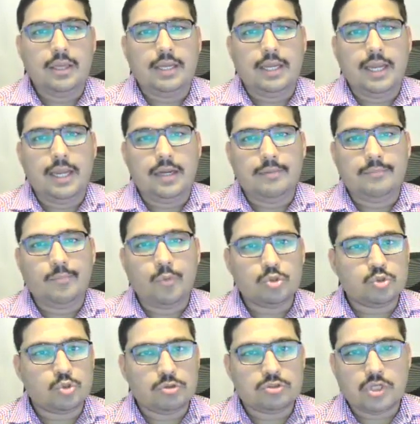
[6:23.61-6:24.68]
And
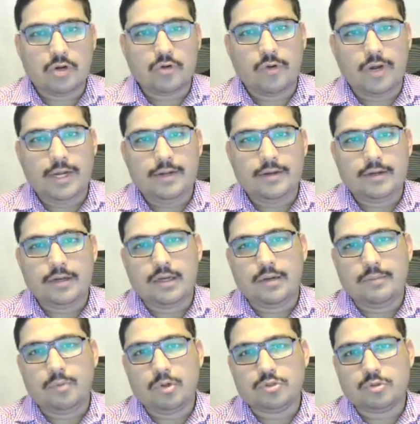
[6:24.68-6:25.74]
both roles are great.
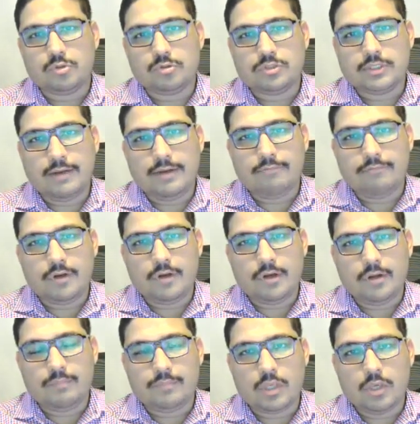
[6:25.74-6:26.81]
Both roles have
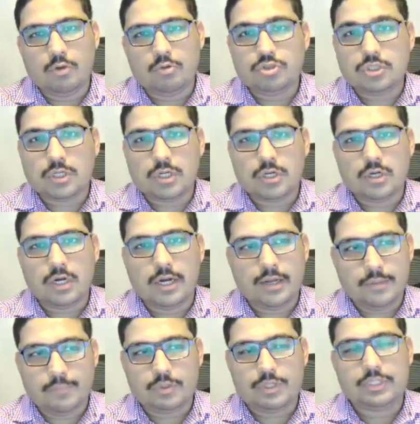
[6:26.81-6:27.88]
huge
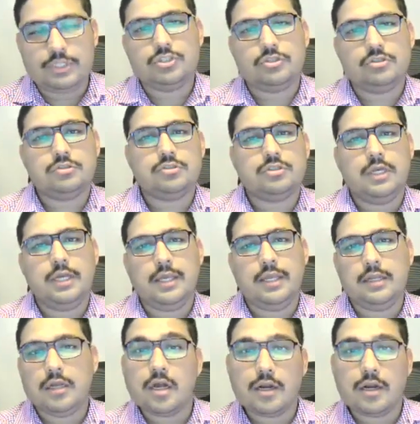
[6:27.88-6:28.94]
earning potentials
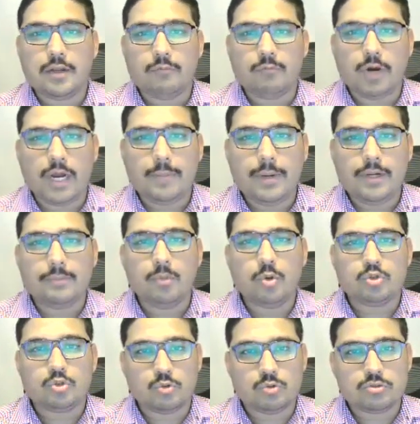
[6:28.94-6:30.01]
in current environment.
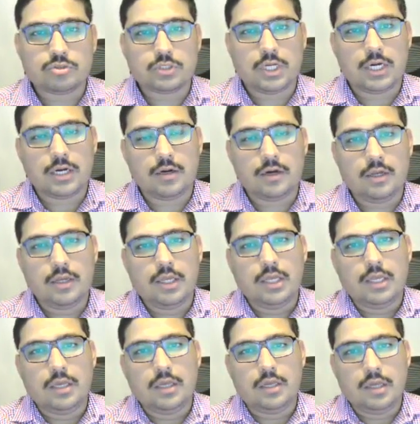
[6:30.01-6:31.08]
Both roles are
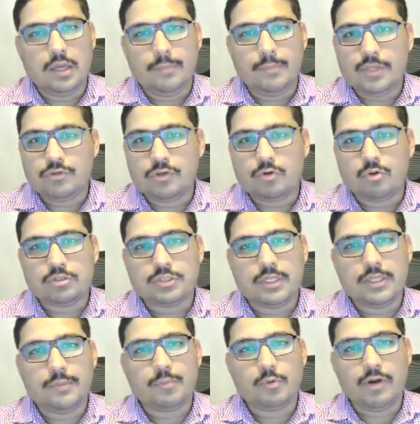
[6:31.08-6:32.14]
amazing roles,
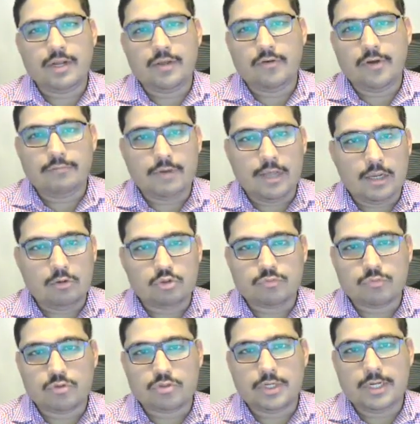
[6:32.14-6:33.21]
and they provide great values
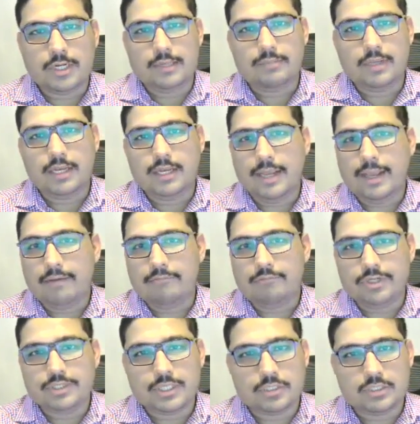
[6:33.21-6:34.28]
for the team in
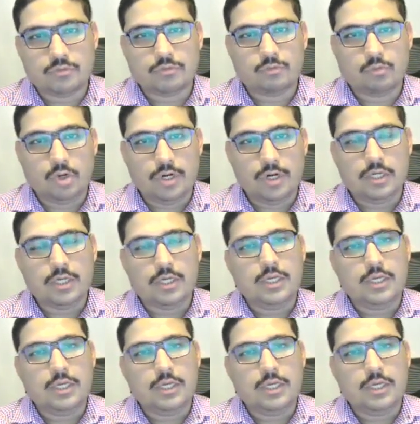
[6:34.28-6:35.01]
every sense of the word.